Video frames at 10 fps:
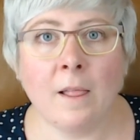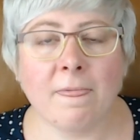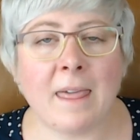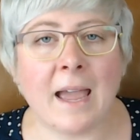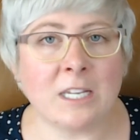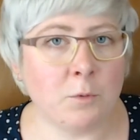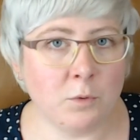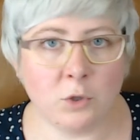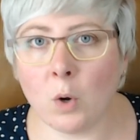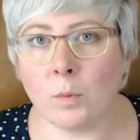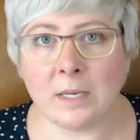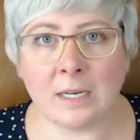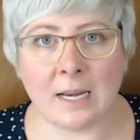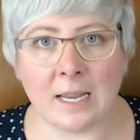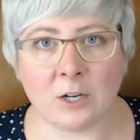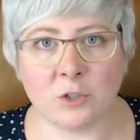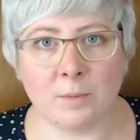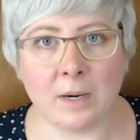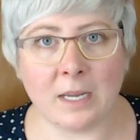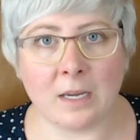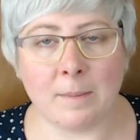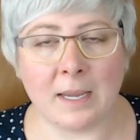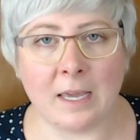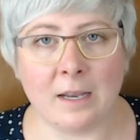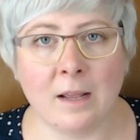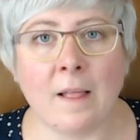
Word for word: that you don't need any extra money coming in,